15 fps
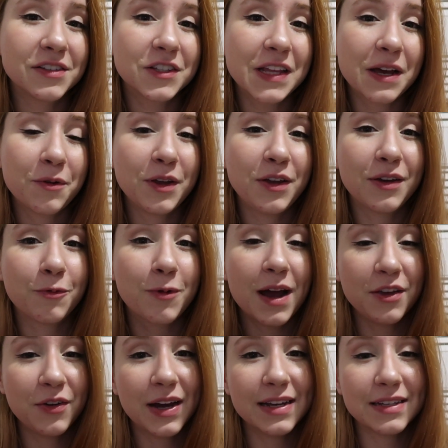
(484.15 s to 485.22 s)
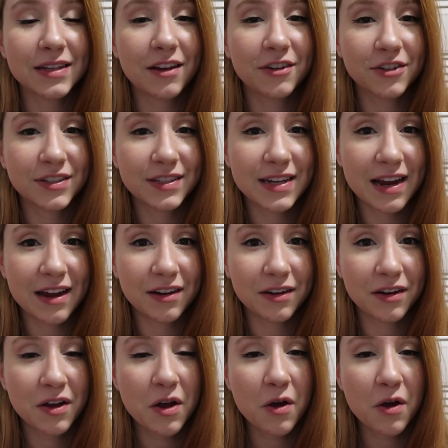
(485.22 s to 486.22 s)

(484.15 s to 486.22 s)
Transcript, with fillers: so that we, why you guys understand